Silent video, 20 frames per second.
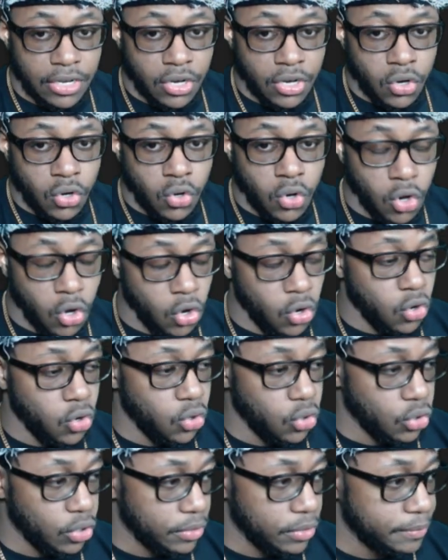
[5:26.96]
Whew.
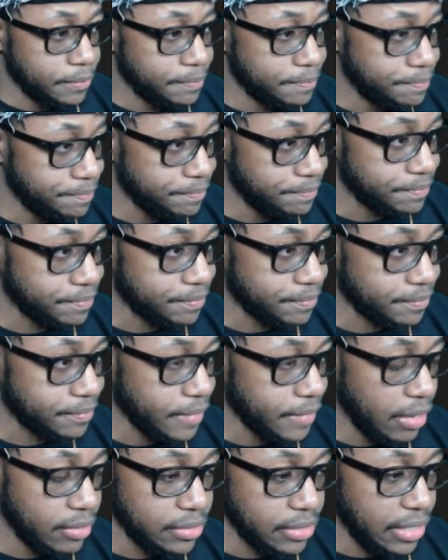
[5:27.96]

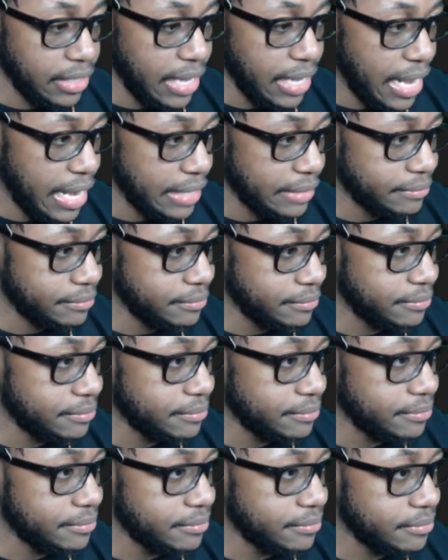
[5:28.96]
That was a lot.
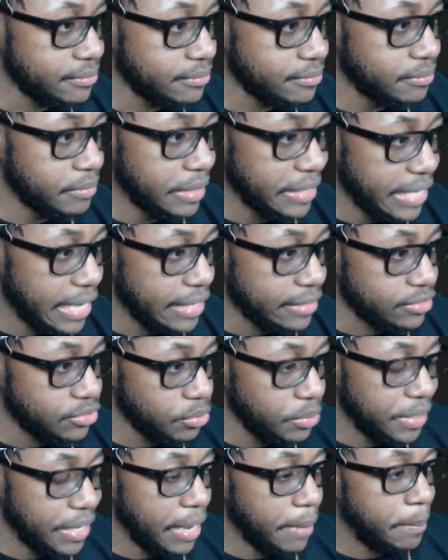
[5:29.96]
But yeah, so
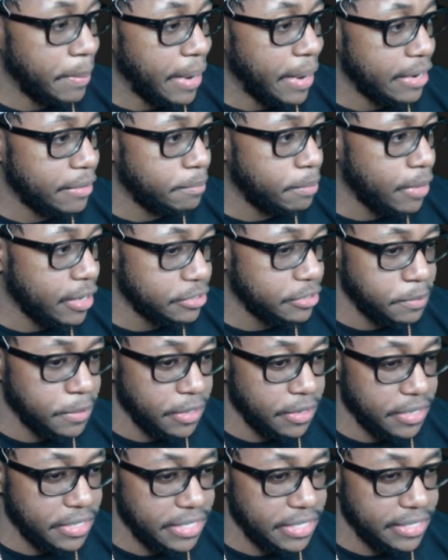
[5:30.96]
we got Pot of
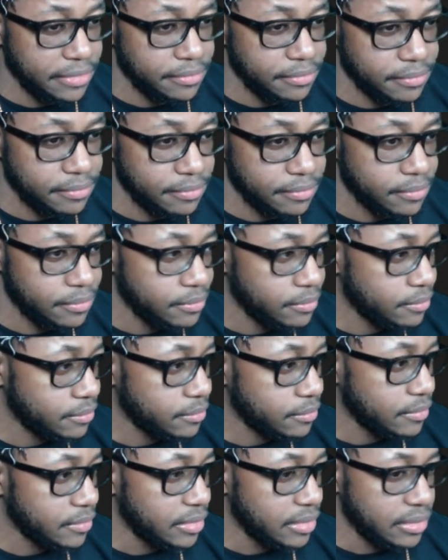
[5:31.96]
Prosperity.
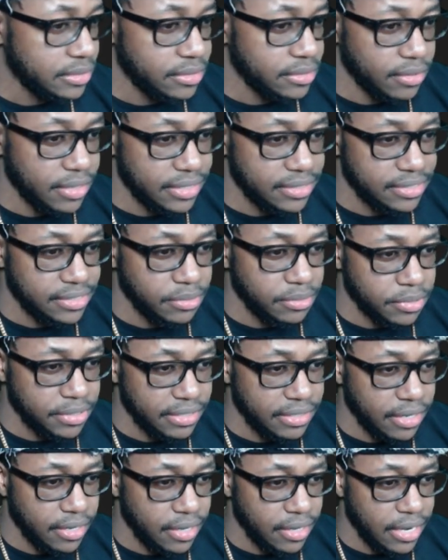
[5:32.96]
So let's see what
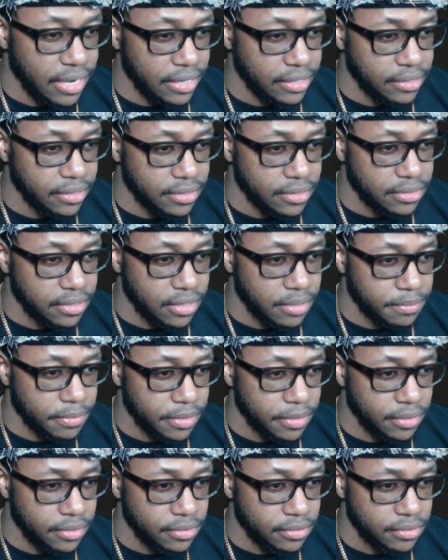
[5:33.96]
the AI cooked up
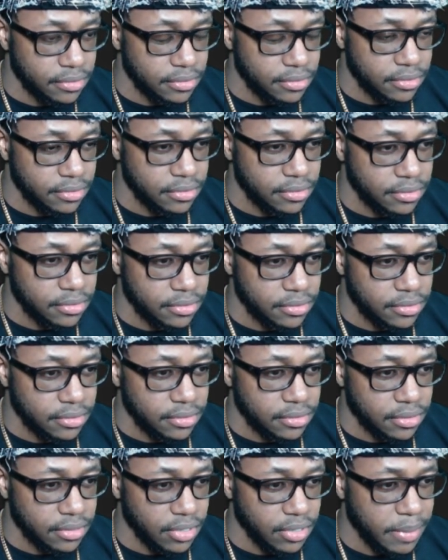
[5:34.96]
here.
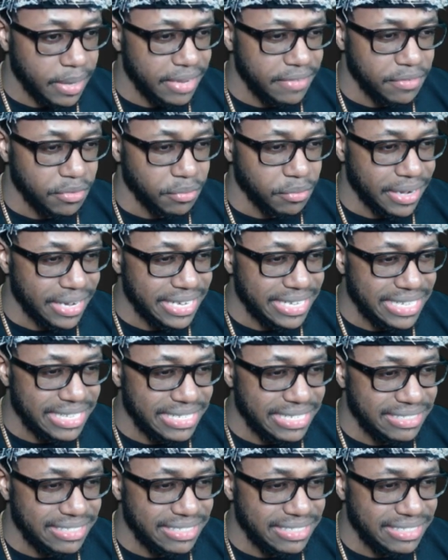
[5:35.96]
Am I even rating these?